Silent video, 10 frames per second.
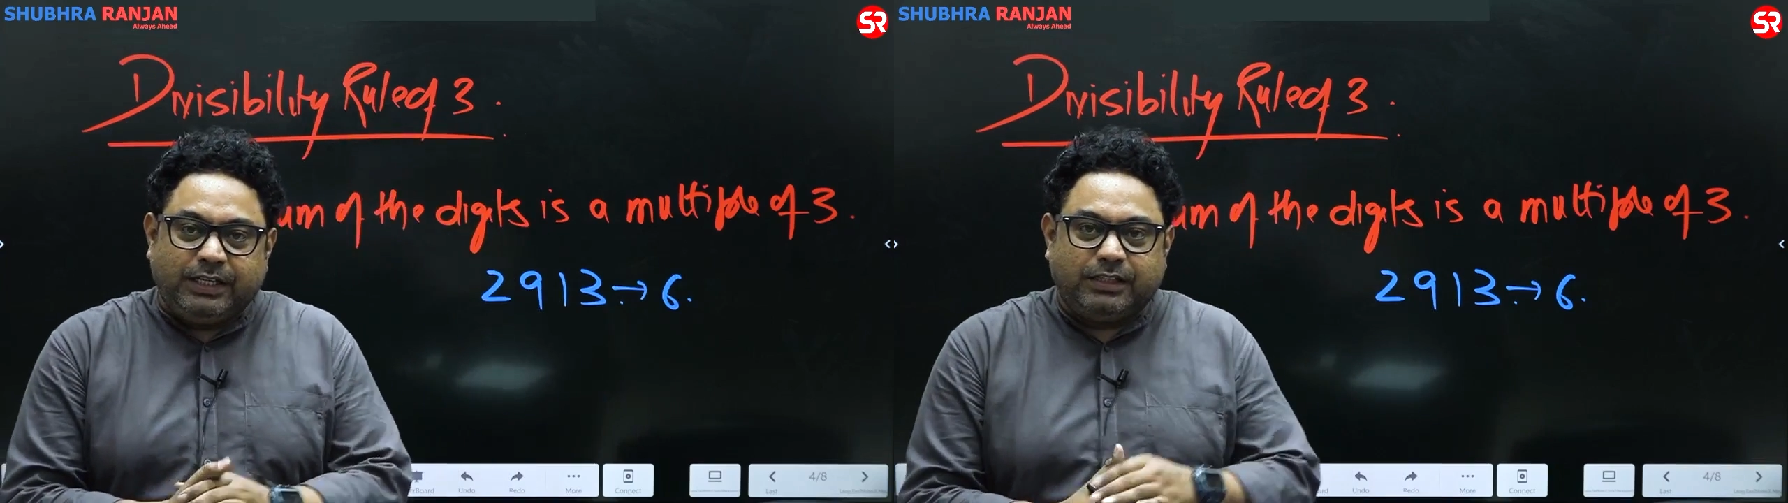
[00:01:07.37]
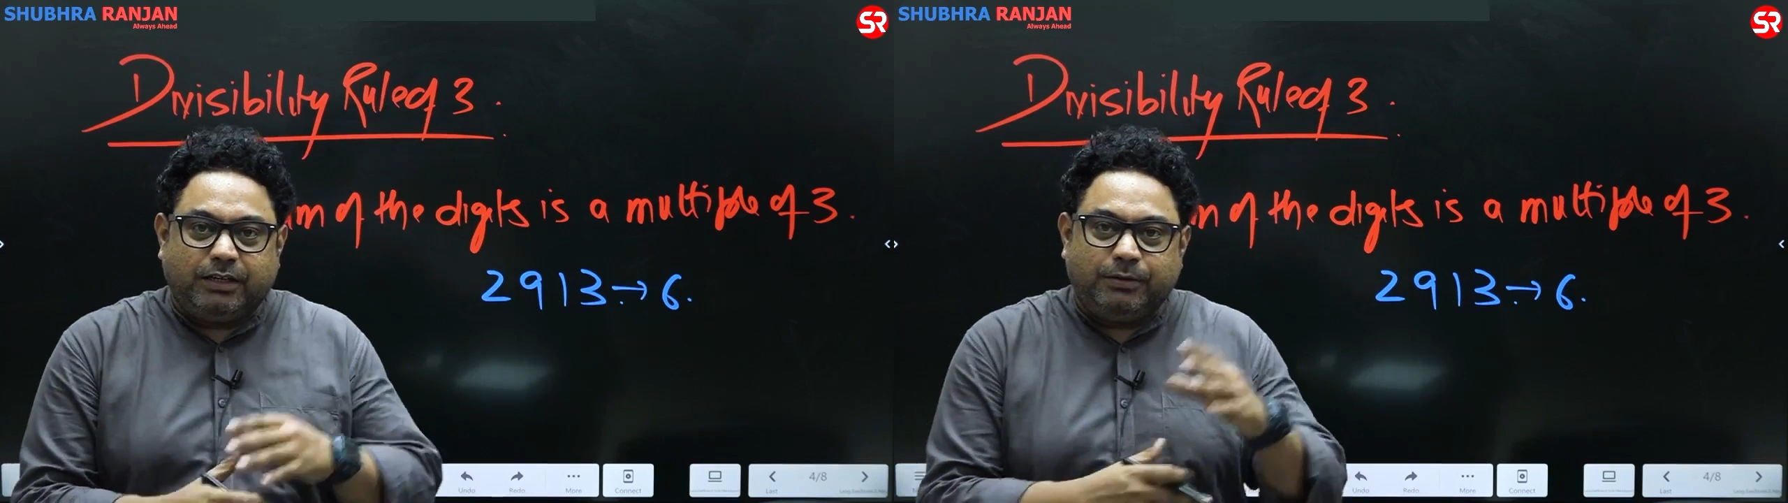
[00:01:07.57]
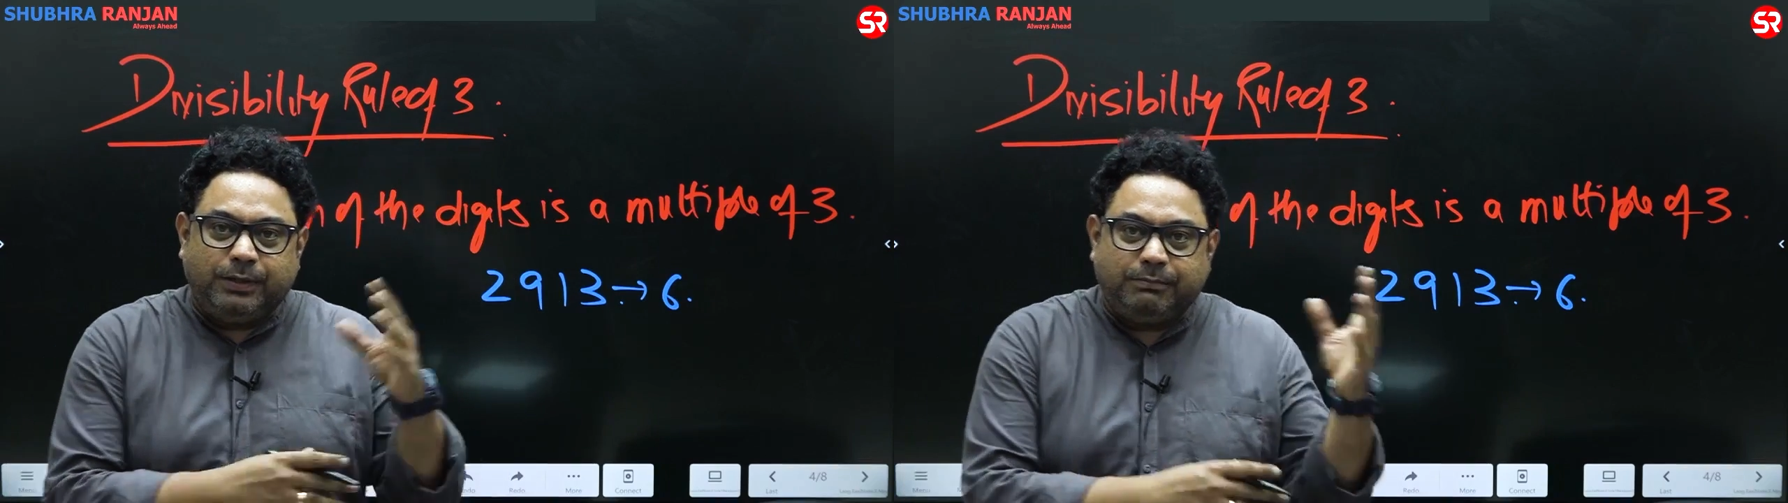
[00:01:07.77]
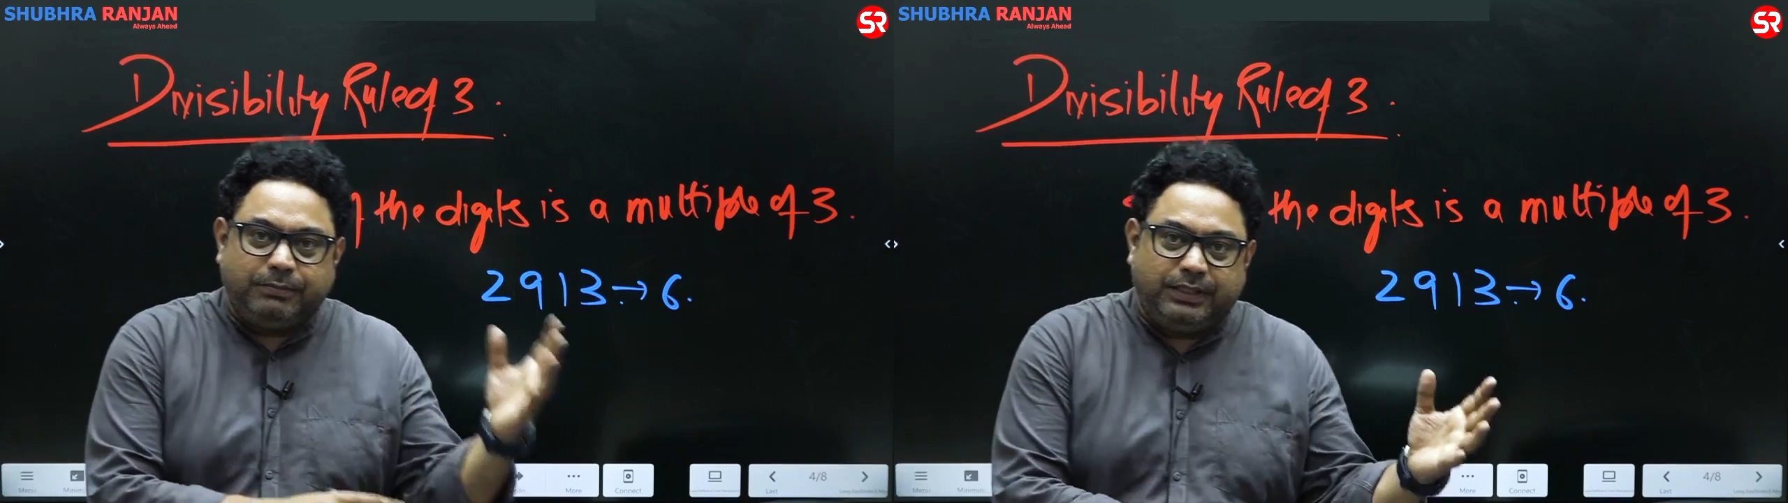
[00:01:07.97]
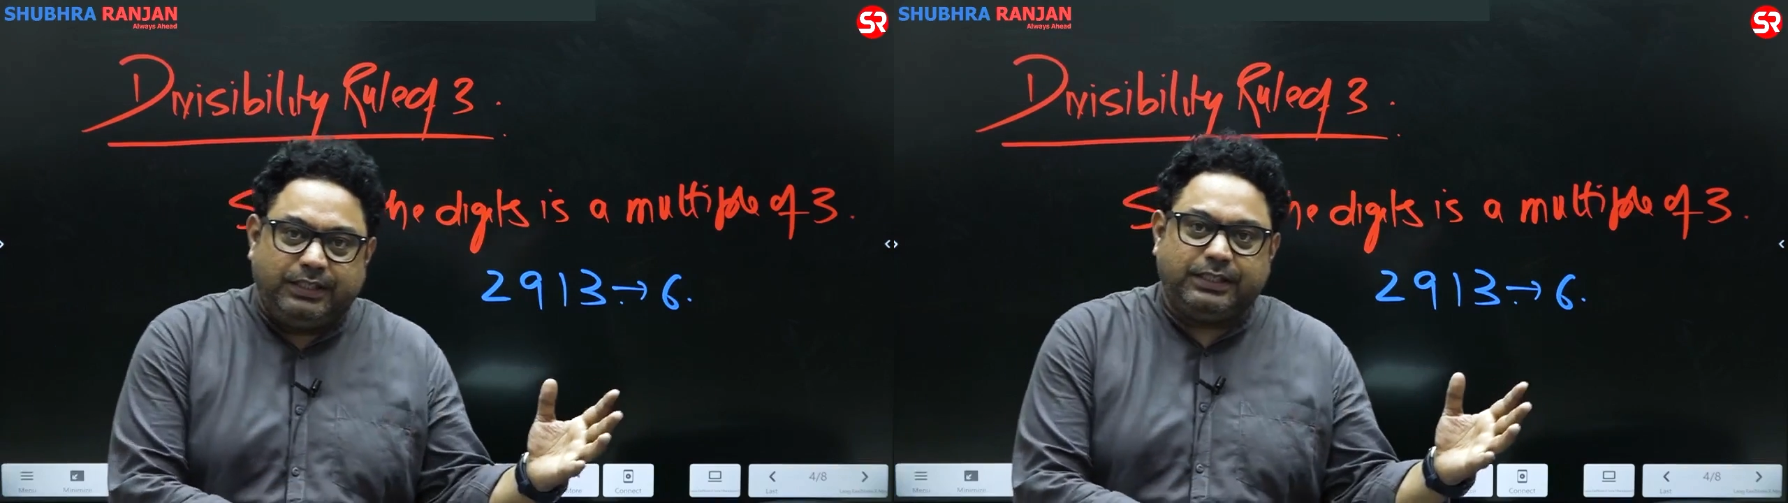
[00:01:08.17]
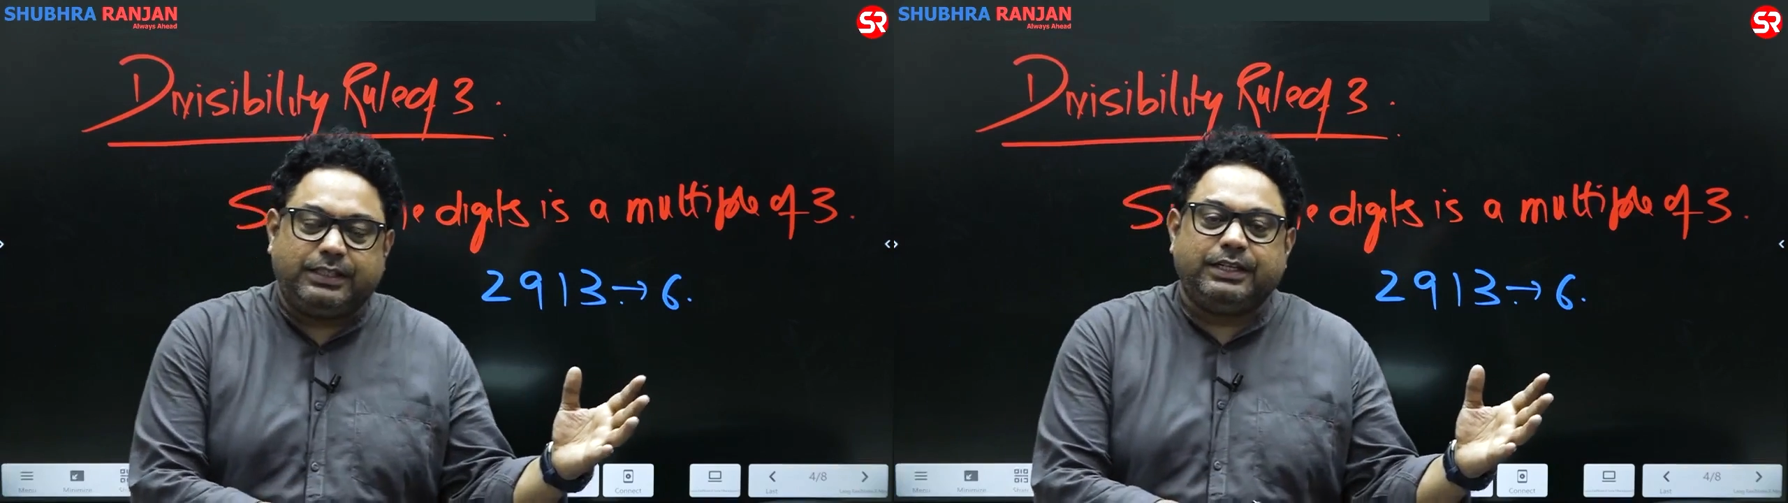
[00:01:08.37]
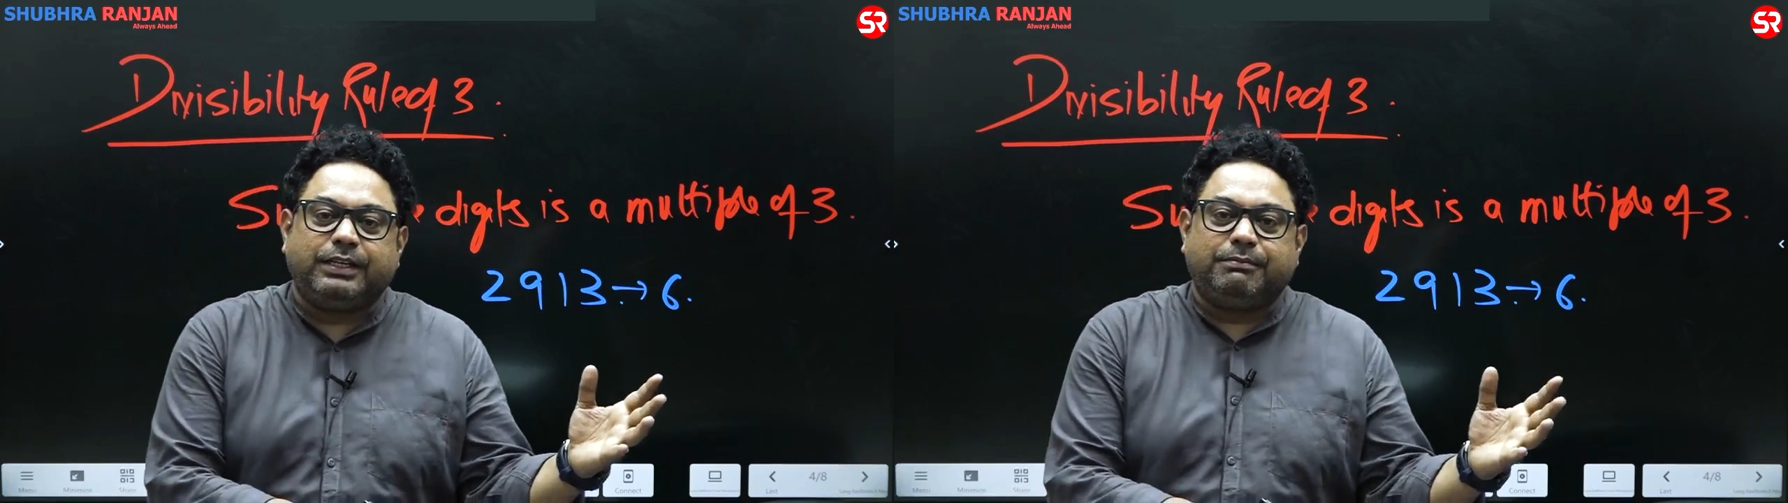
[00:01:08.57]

the whole number is